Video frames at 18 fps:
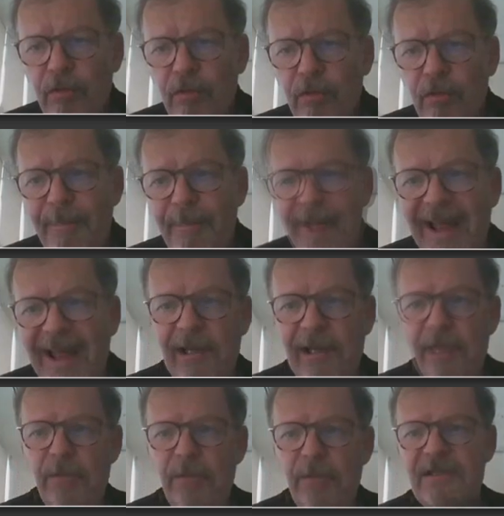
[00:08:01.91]
badly
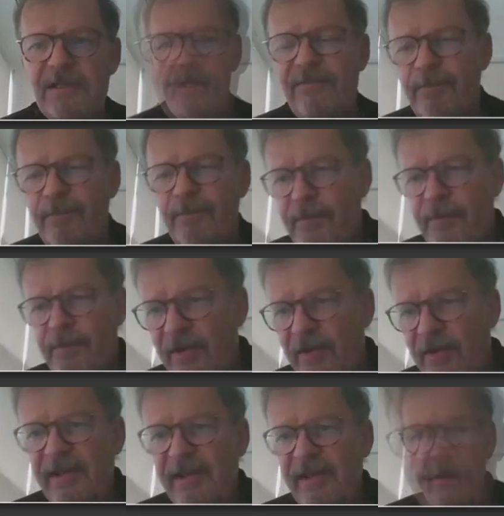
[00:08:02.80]
with
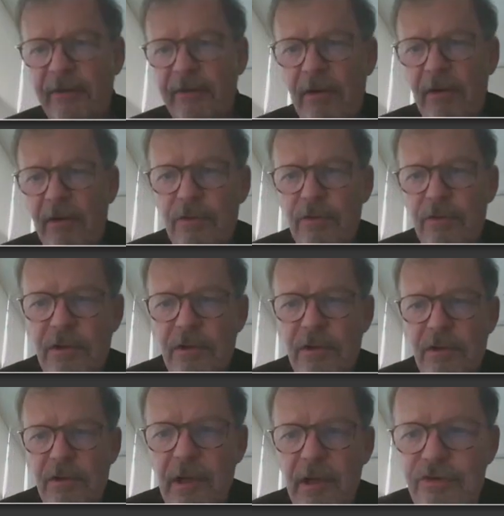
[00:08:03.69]
ventilator-induced
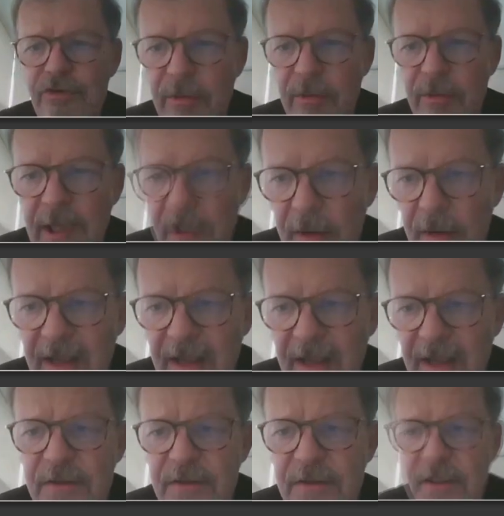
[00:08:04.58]
lung injury or
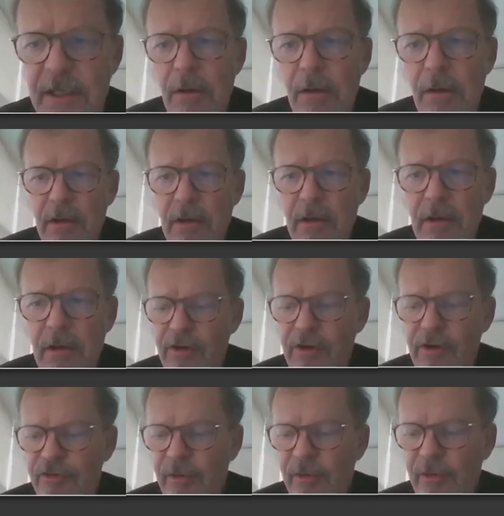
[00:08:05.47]
associated lung
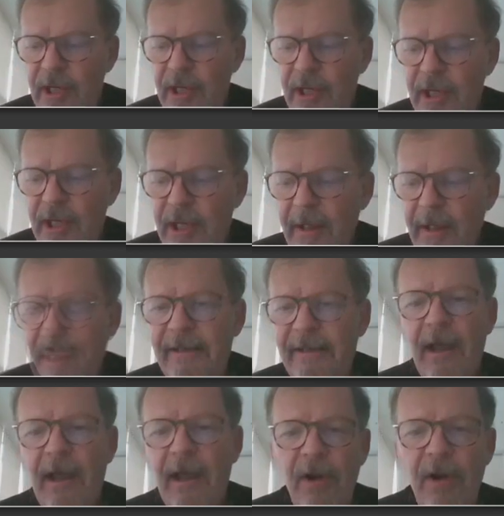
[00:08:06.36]
injury and
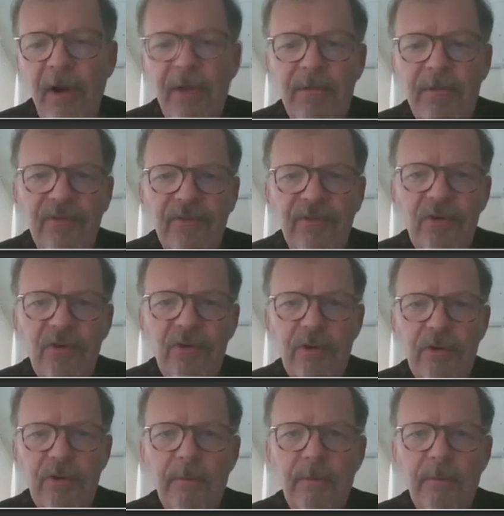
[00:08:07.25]
diaphragm dysfunction.